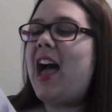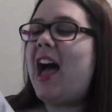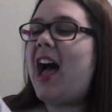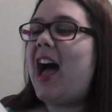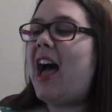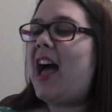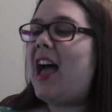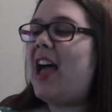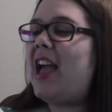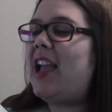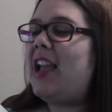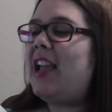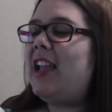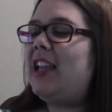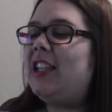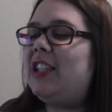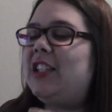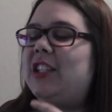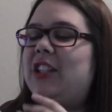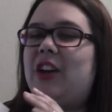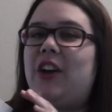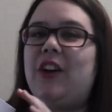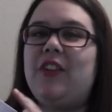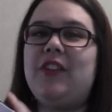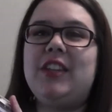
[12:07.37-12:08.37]
I
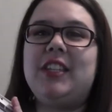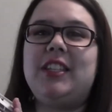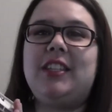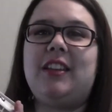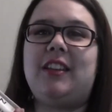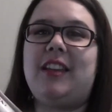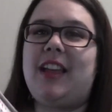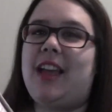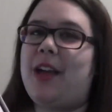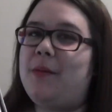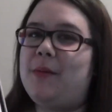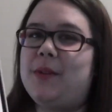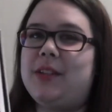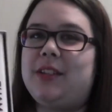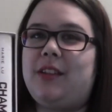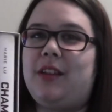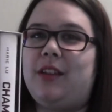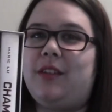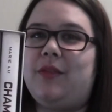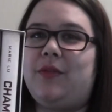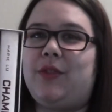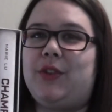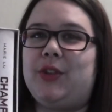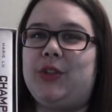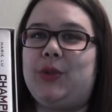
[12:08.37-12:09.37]
saw this on
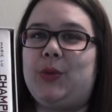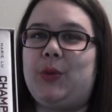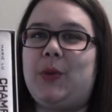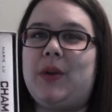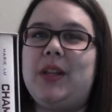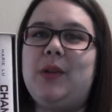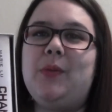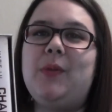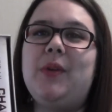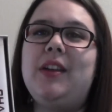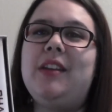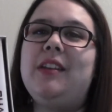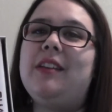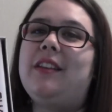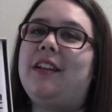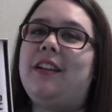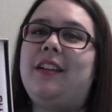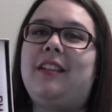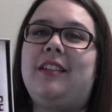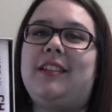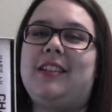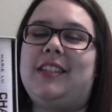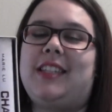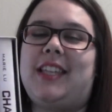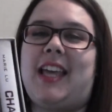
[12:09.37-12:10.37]
Amazon for
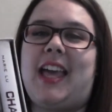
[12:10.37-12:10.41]
$21.